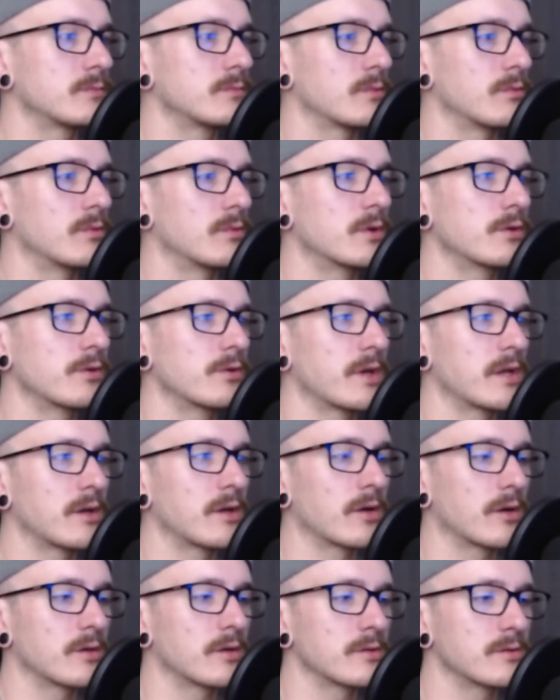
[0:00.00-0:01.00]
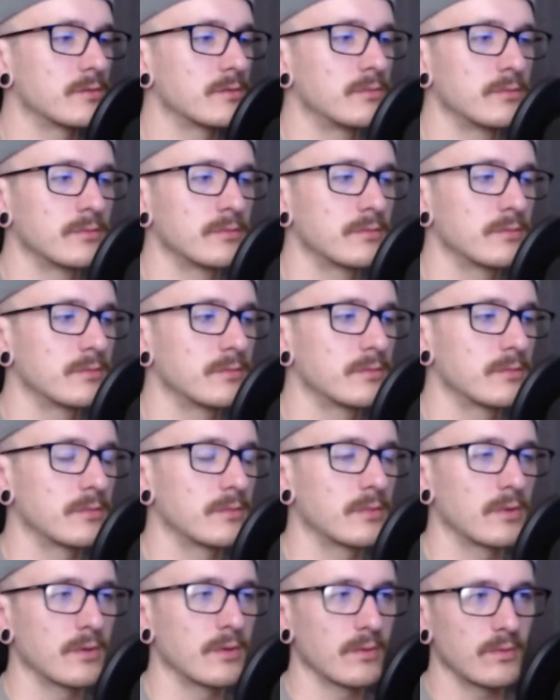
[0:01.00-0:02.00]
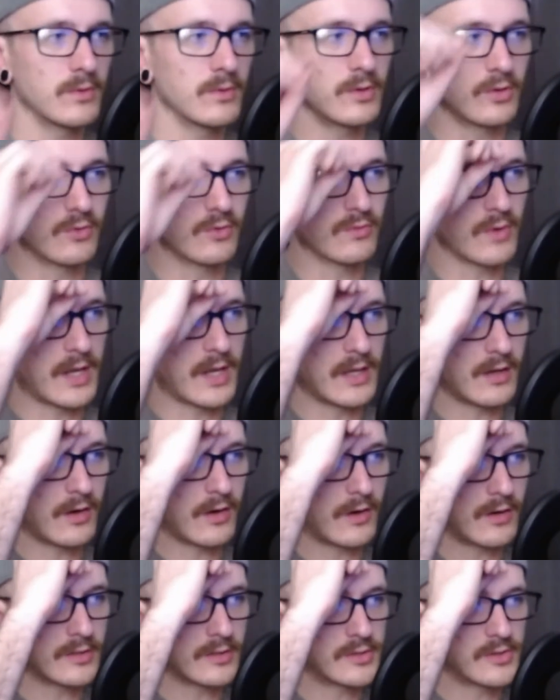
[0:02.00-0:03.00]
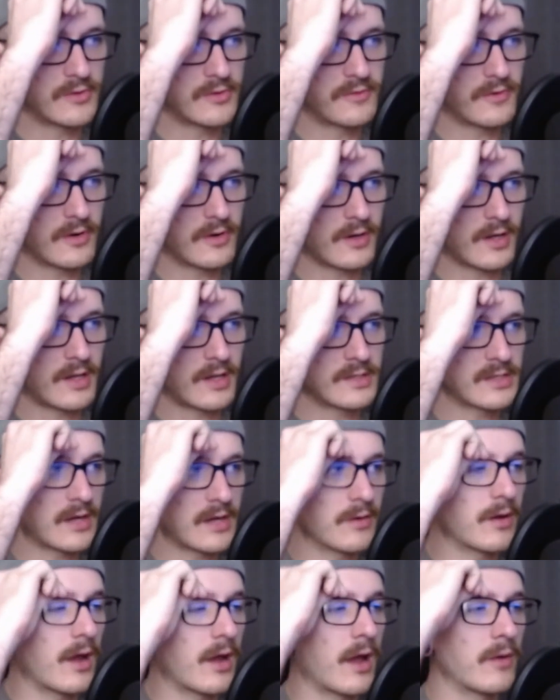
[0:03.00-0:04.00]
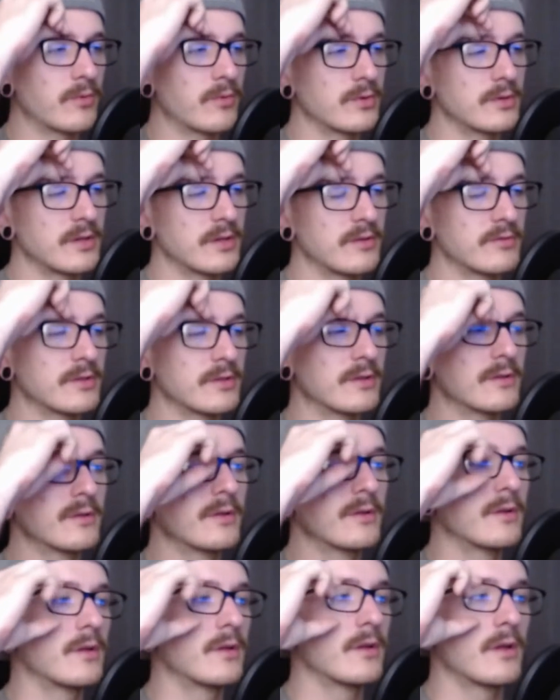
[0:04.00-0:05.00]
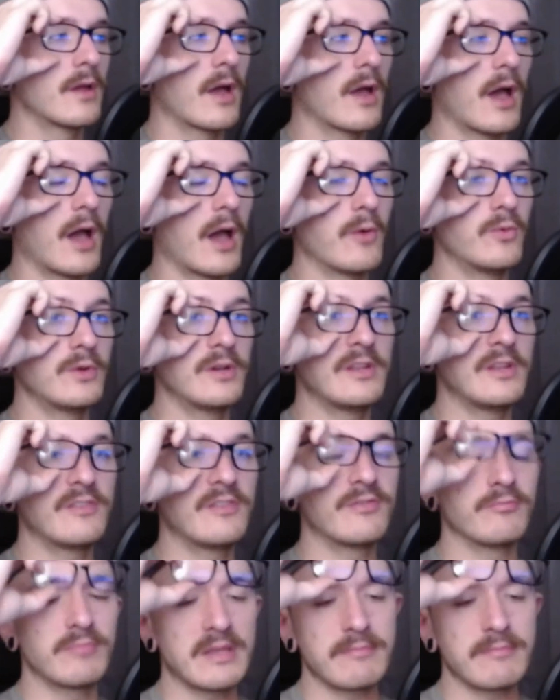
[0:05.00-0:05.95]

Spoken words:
What a great card. What a great card so far, guys. I wouldn't even be